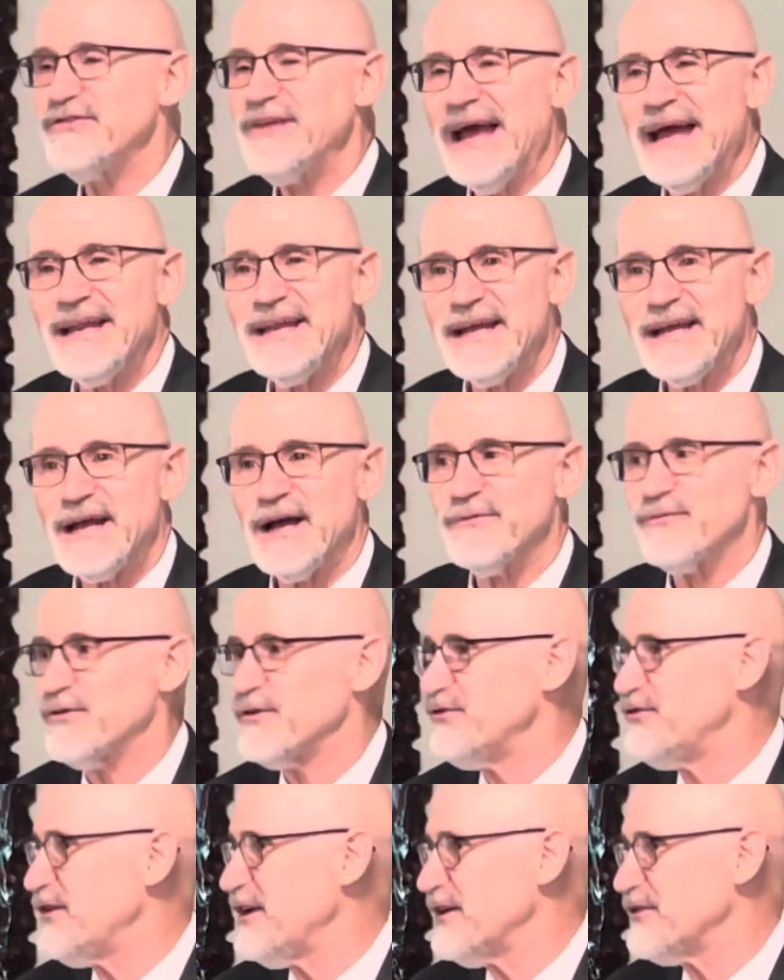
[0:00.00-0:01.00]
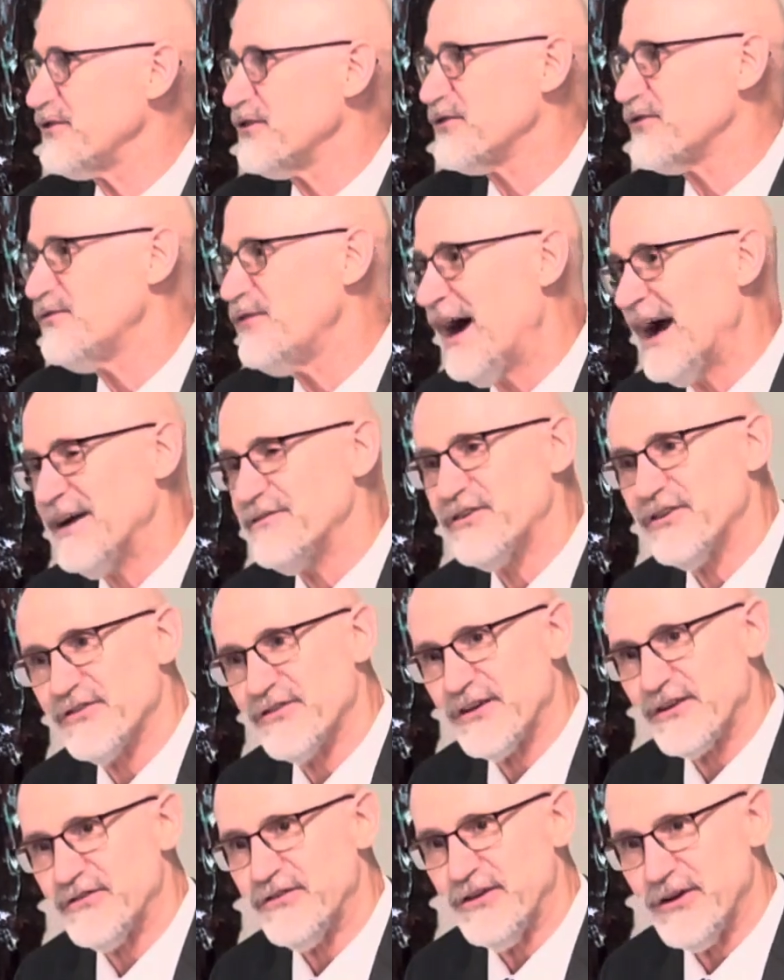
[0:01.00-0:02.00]
standing up for Jesus 5 to
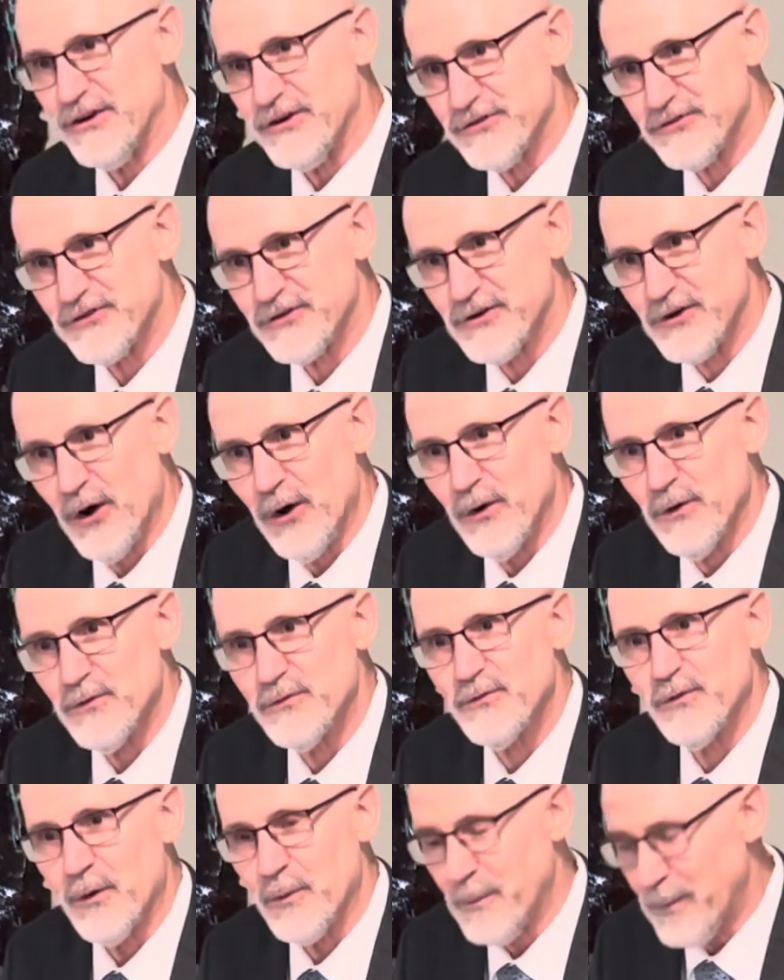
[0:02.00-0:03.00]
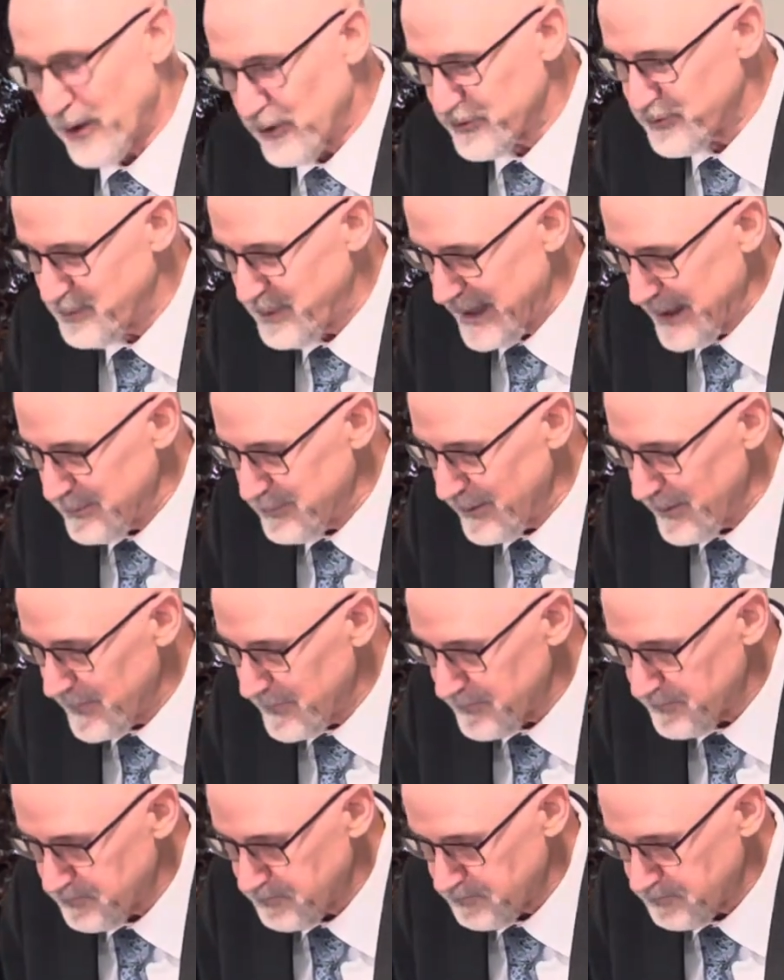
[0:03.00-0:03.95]
6 years ago for most people.